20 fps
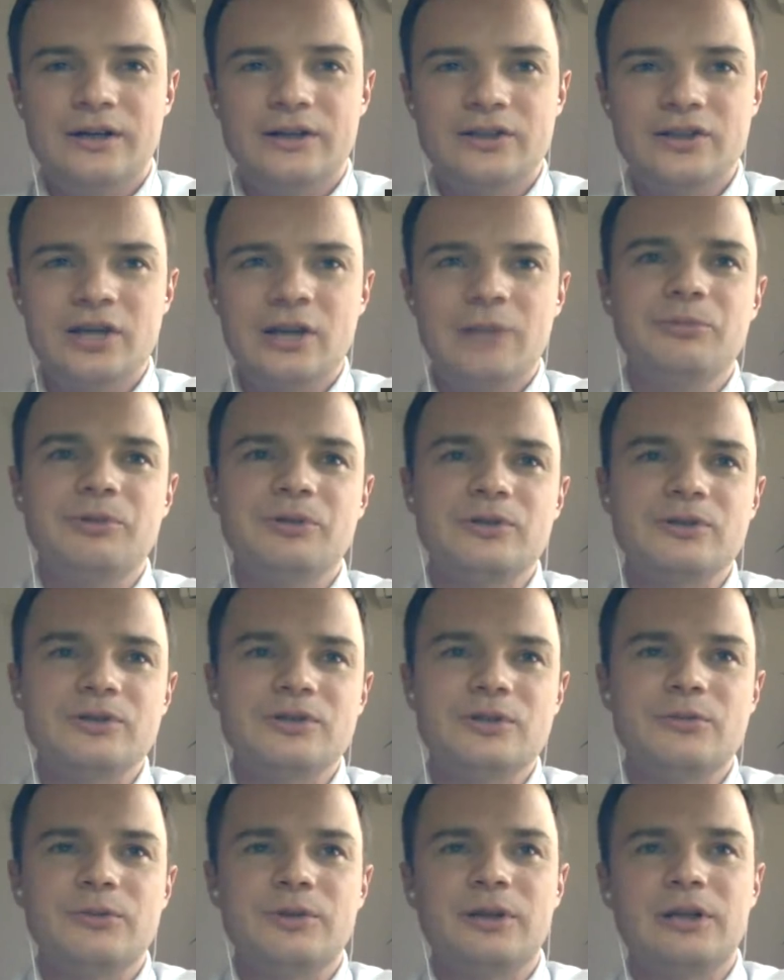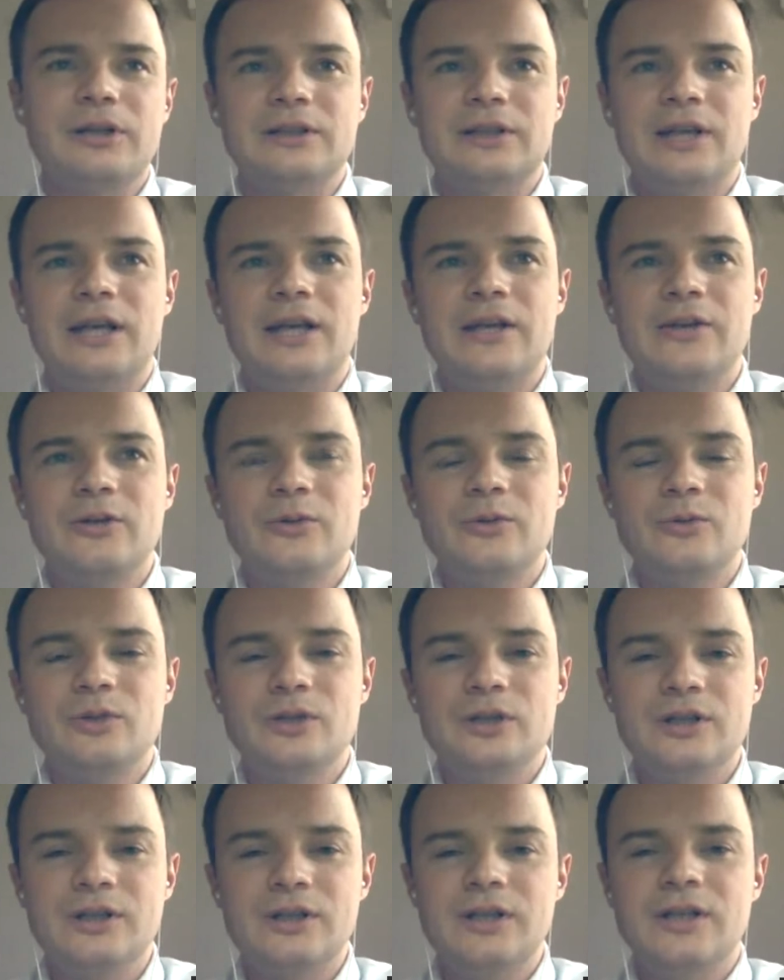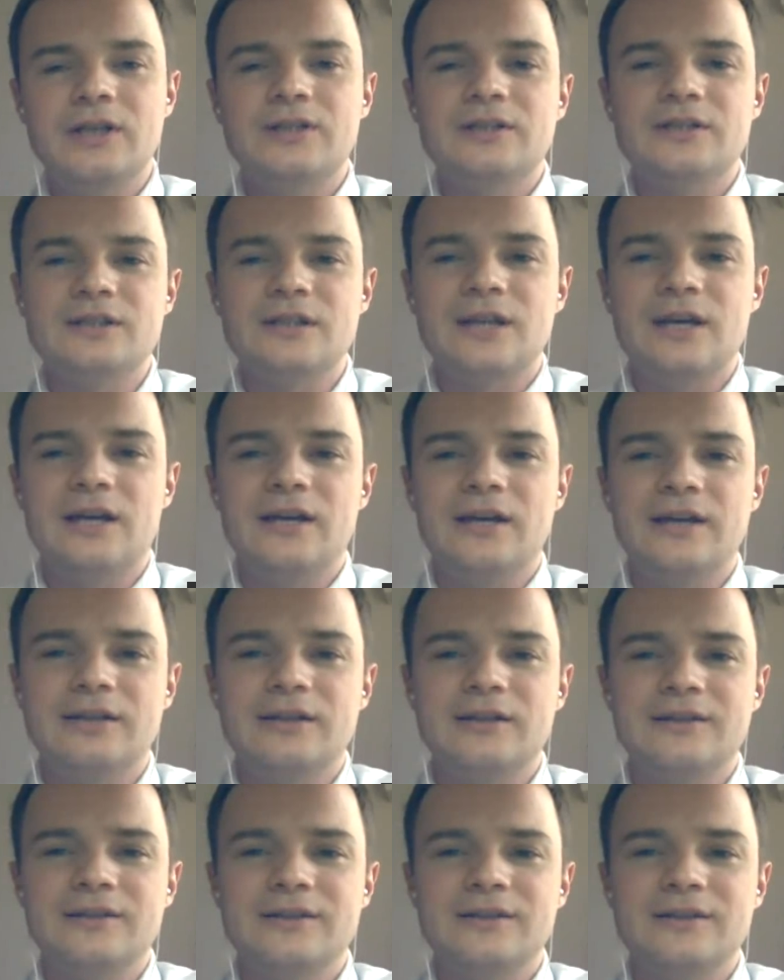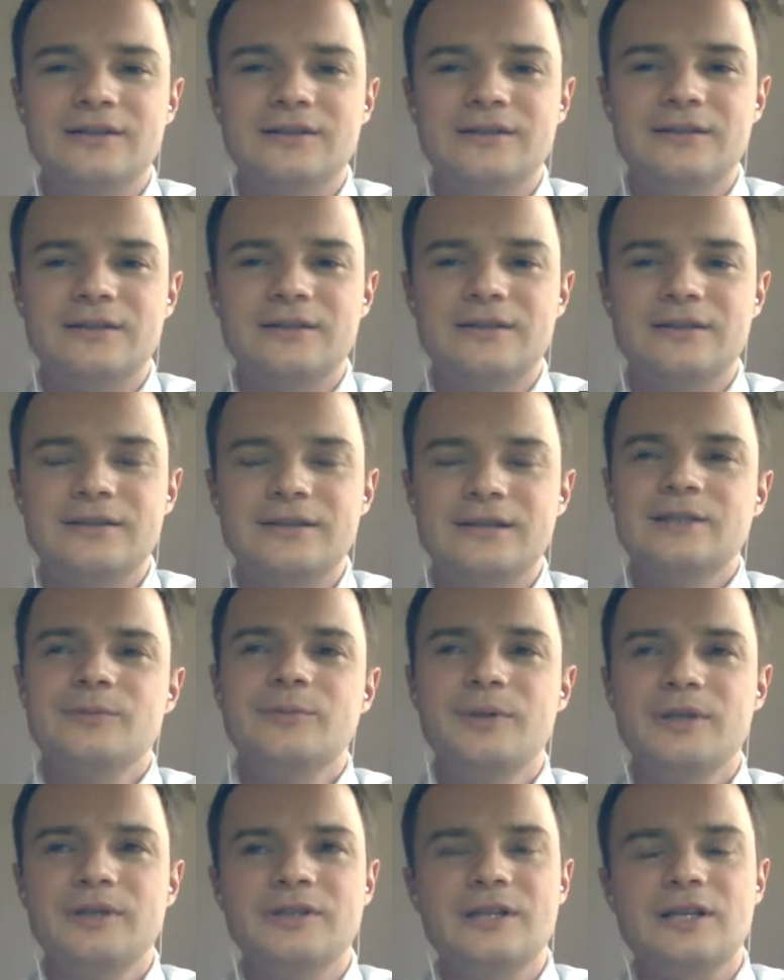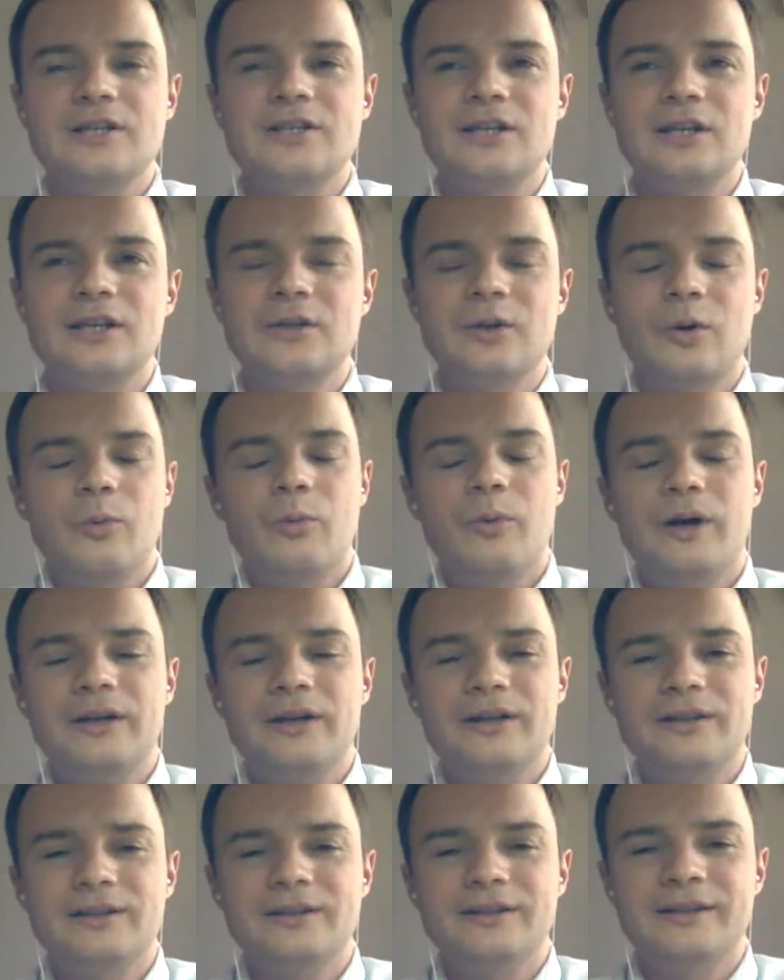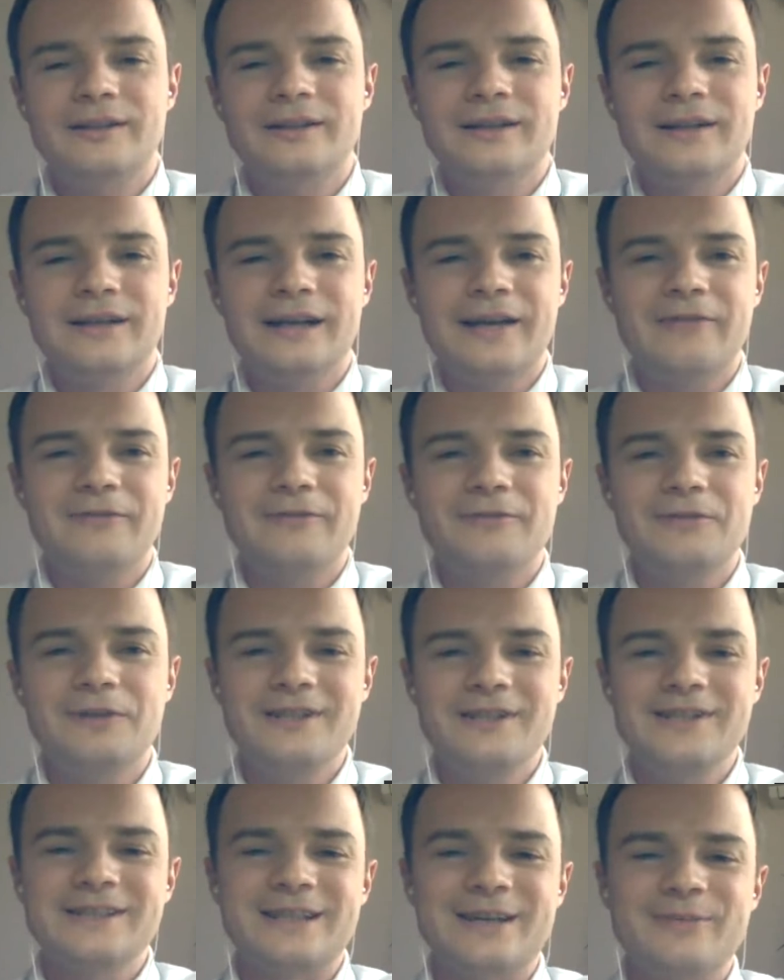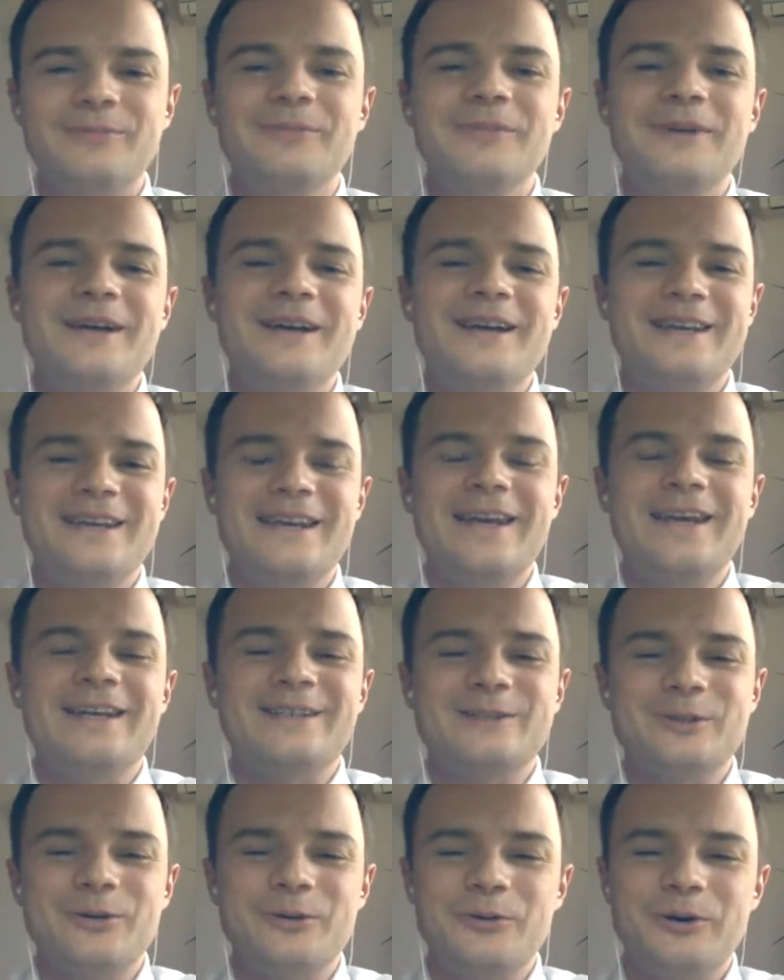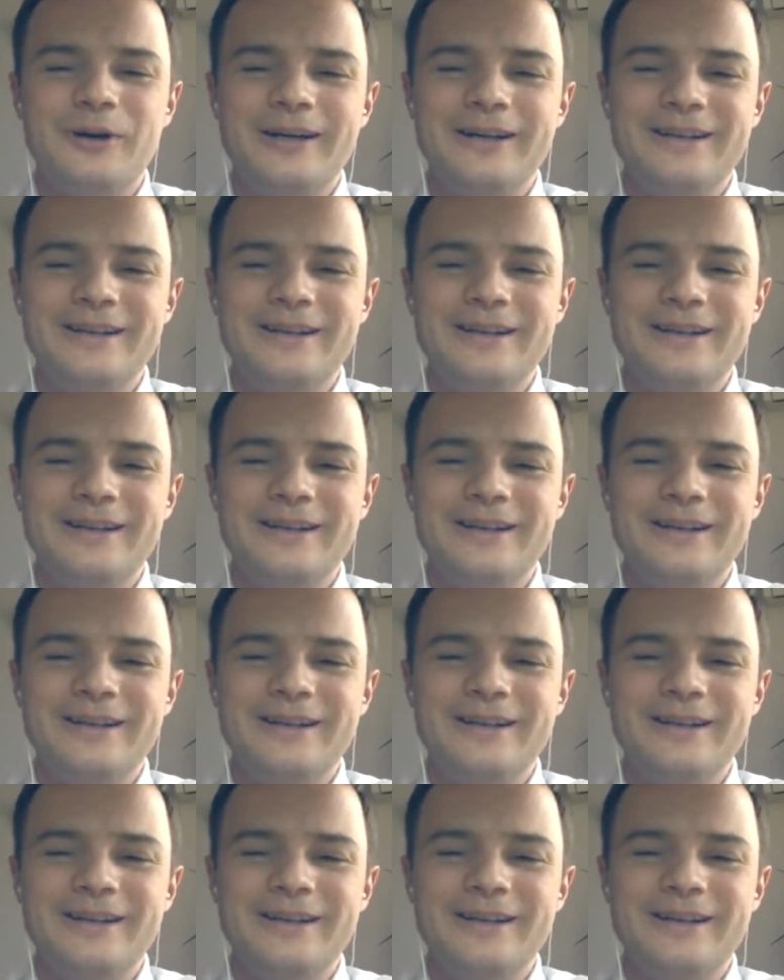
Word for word: chapters, it will contain new techniques, and that means actually no one have read them yet. So